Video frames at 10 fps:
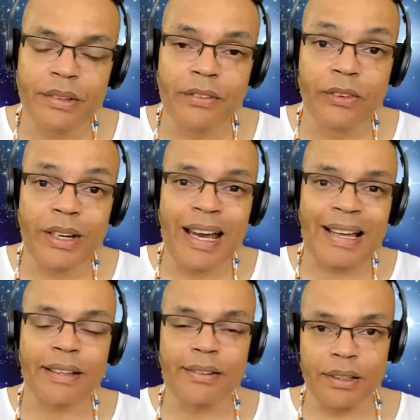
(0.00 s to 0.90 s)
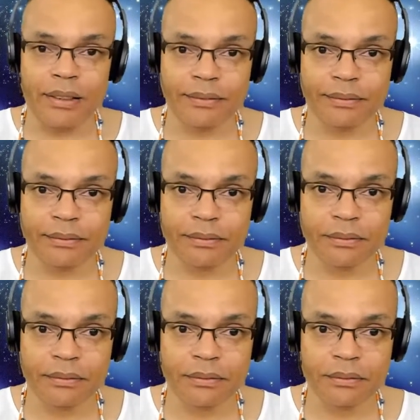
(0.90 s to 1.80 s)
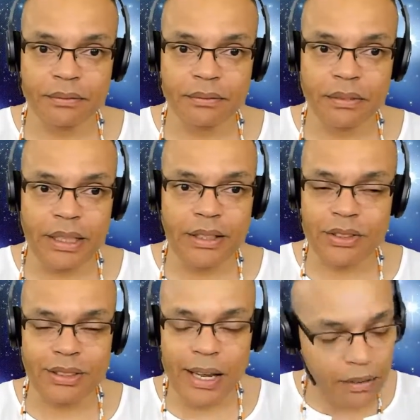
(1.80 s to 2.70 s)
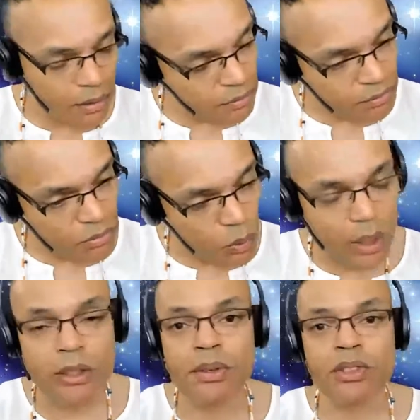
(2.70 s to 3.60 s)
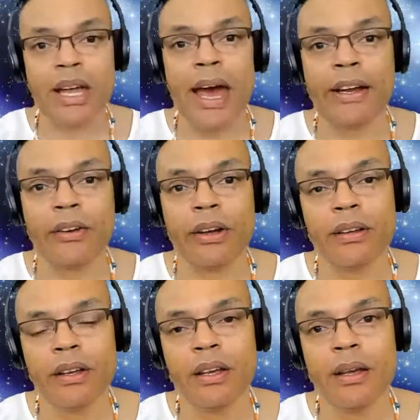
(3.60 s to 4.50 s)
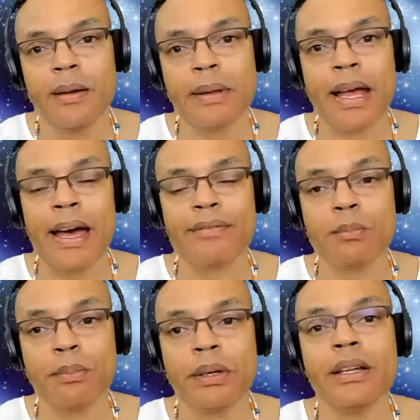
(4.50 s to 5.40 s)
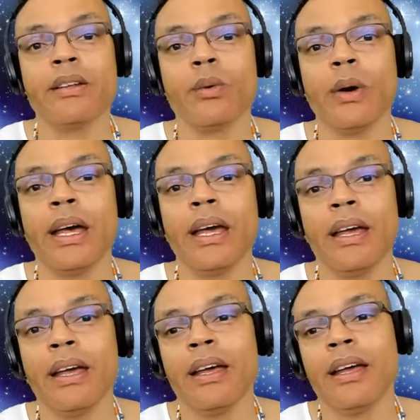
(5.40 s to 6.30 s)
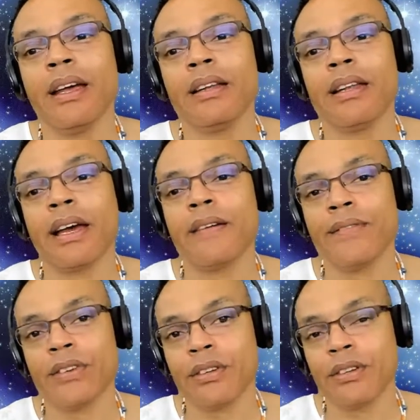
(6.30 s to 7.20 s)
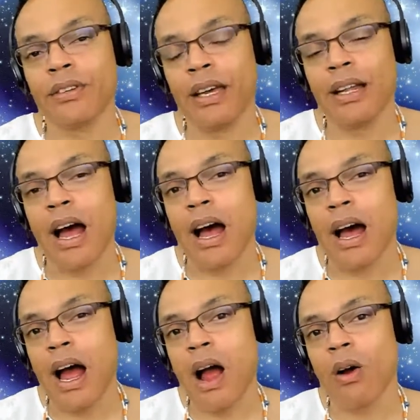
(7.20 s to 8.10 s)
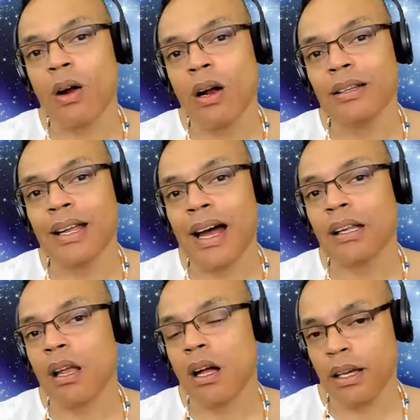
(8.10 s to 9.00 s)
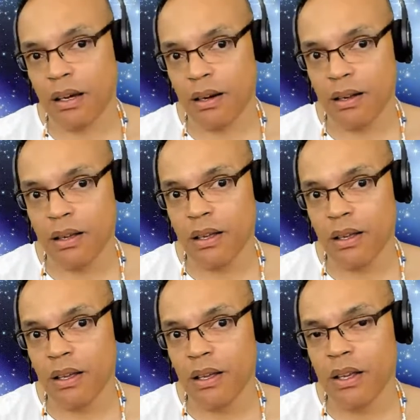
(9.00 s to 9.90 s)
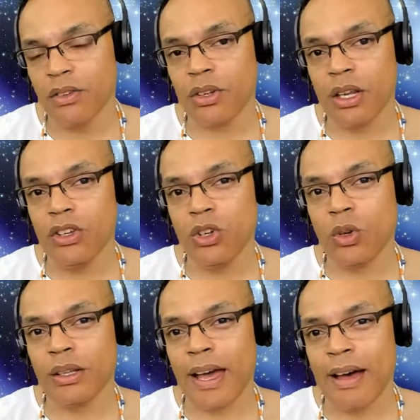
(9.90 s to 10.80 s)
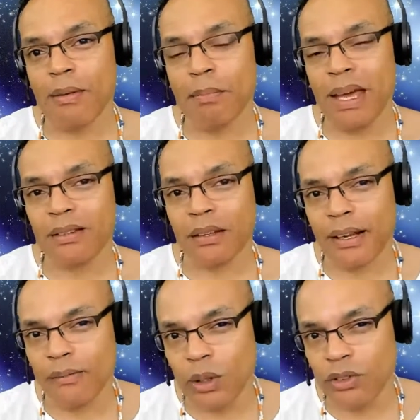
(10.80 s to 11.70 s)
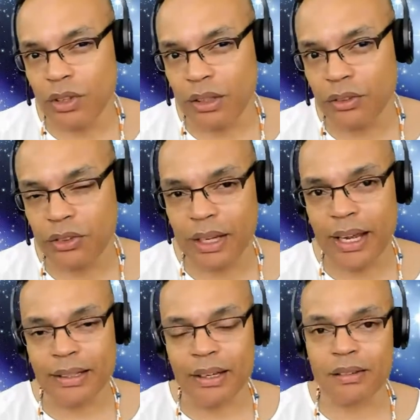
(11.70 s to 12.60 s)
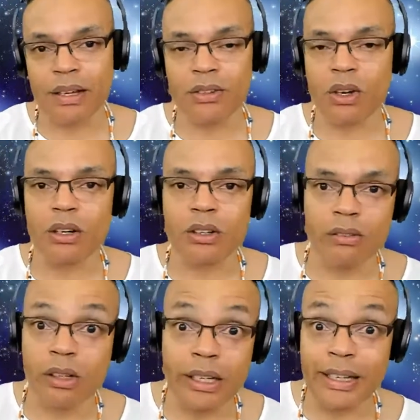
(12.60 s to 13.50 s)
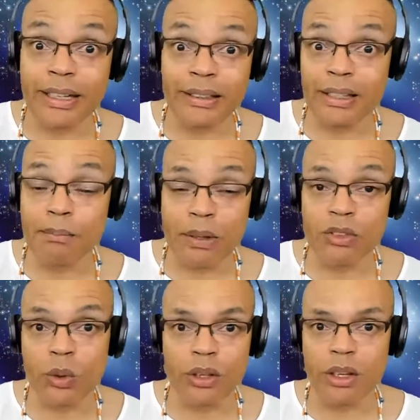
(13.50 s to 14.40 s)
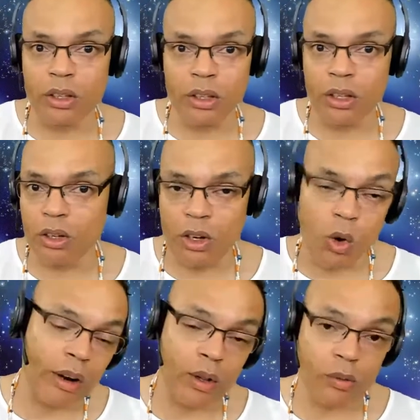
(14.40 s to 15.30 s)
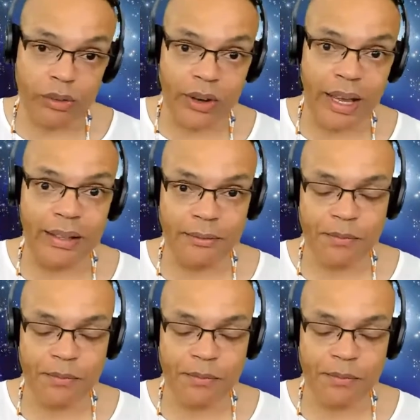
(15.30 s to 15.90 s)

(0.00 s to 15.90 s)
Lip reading: reality, and this is not 100% accurate, but I have to put it in a way that can facilitate our dialogue here so that you can have a baseline of which to understand it. Because if I start really getting deep into it, it'll go right over your head.